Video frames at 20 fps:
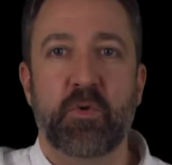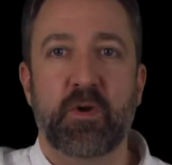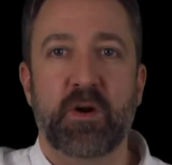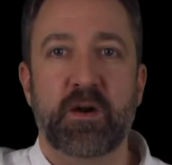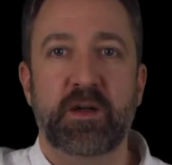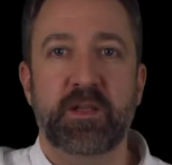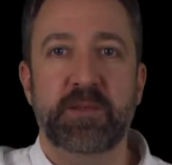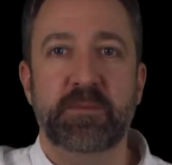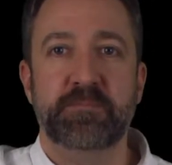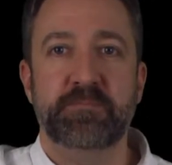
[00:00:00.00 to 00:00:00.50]

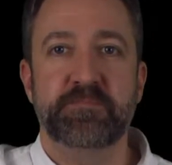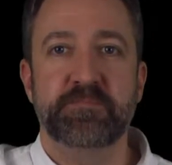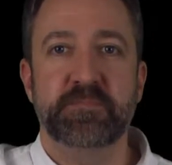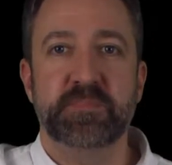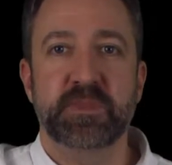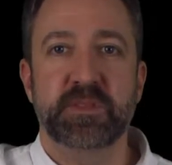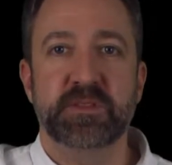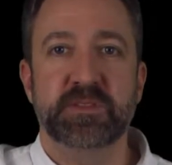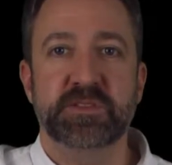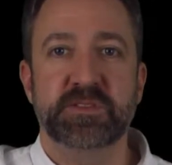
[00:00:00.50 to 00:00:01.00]

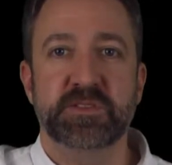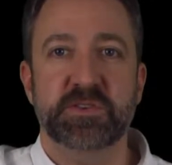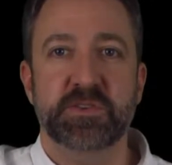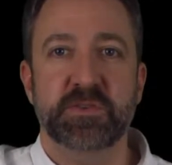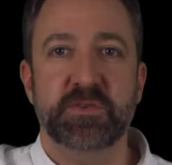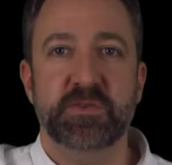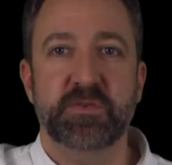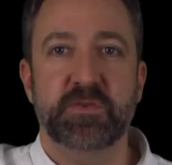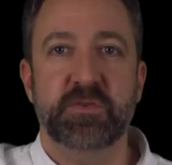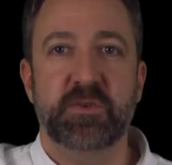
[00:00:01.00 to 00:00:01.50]
1,
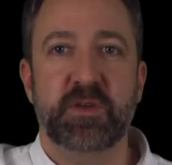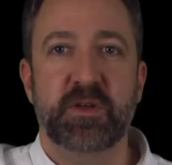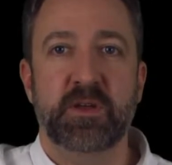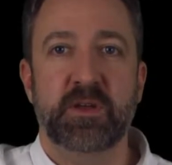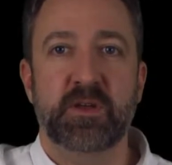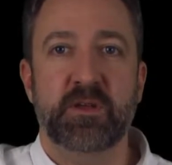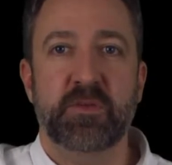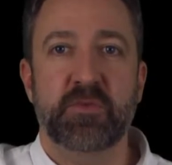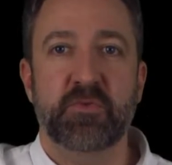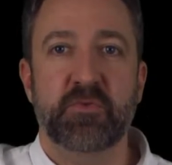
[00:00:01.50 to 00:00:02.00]

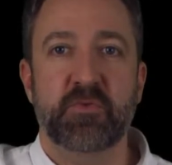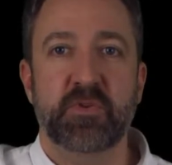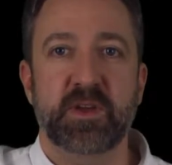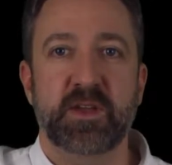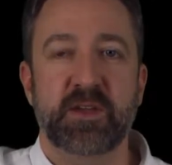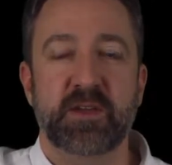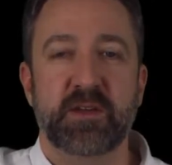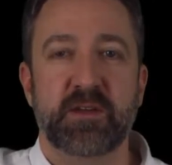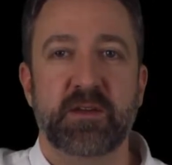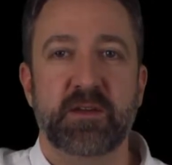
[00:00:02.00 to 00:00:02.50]
2,
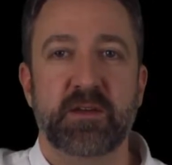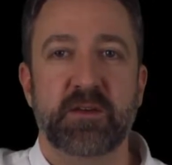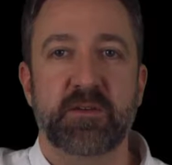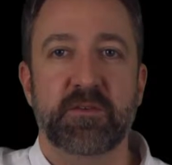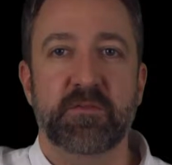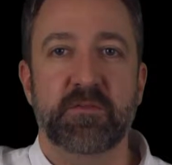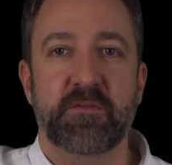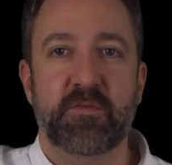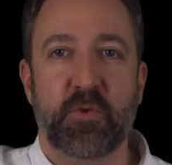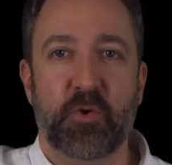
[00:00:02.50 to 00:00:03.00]
3,
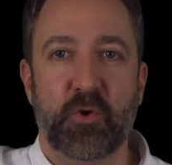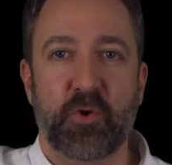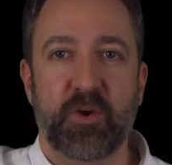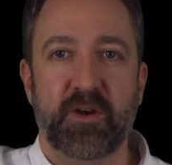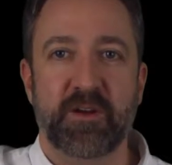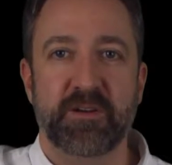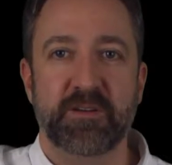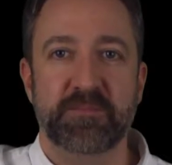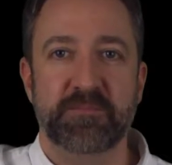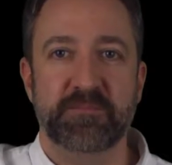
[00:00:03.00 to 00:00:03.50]

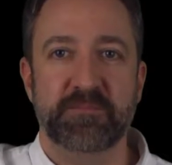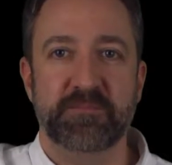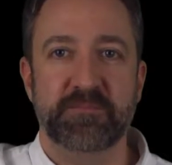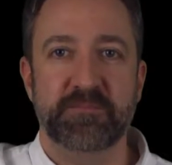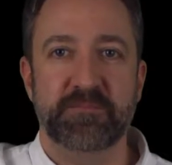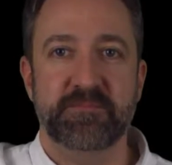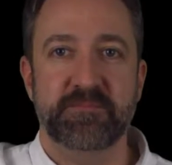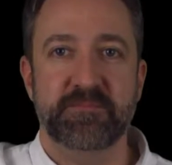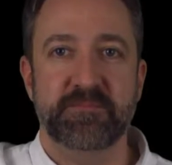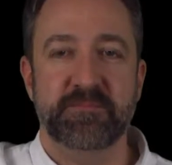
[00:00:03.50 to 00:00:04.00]

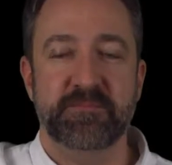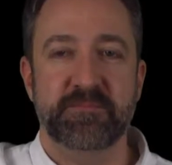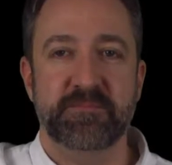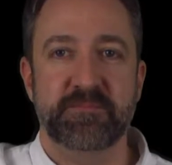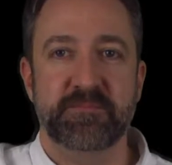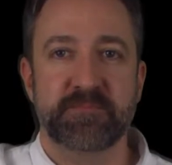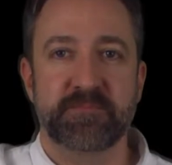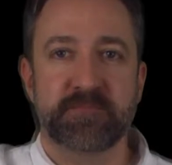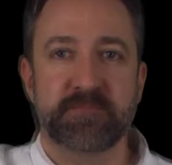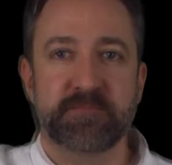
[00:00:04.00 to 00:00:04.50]

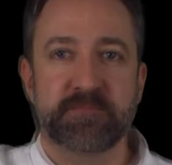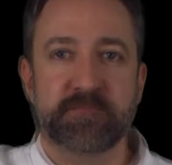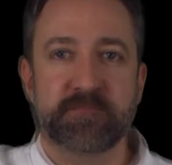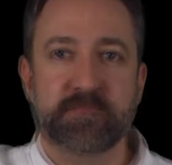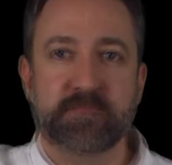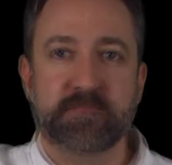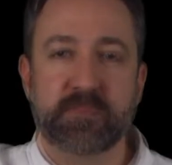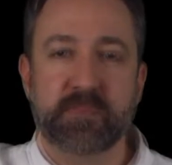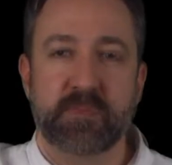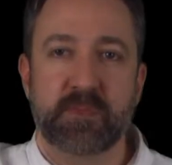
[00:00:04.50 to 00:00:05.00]

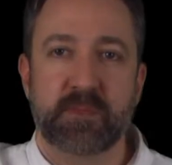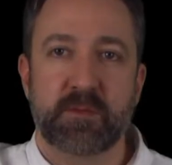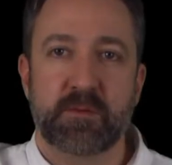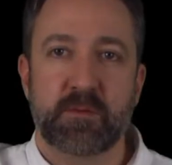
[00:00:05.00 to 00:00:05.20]
4.